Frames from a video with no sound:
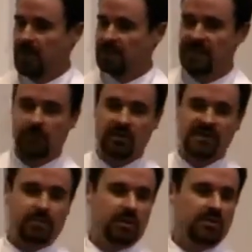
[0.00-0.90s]
Summary
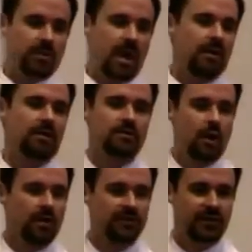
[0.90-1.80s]
spirituality is
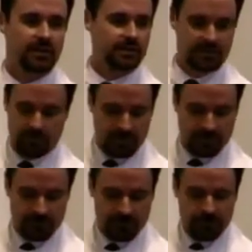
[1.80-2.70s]
all skittles and
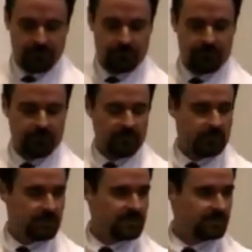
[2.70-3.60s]
beer.
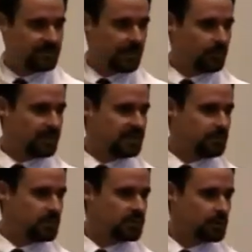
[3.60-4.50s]
Summary
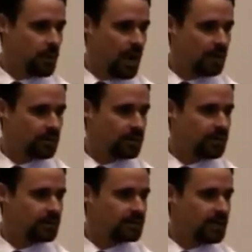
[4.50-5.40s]

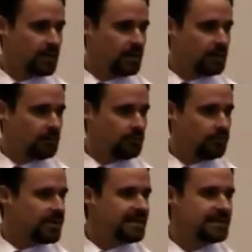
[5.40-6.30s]
spirituality is
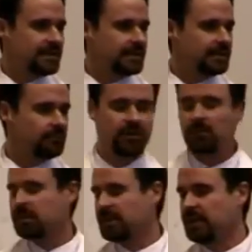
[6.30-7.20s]
breezy and
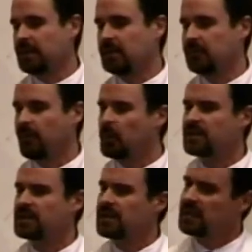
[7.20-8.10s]
bubbly, and it
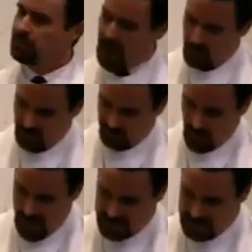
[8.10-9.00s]
focuses on the power of
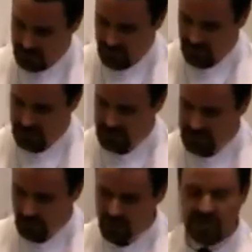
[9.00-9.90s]
positive thinking.
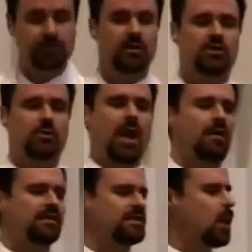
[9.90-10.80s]
Summary
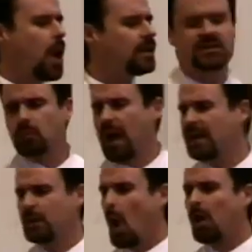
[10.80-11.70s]
spirituality says all is
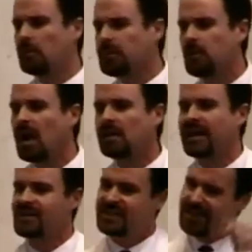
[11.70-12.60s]
well and all will be well, and
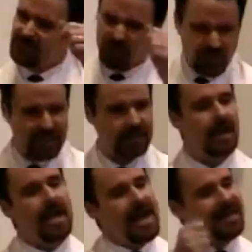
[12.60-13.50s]
I just have to think it
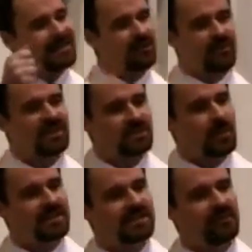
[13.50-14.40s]
and convince
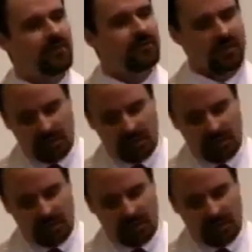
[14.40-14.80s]
myself of it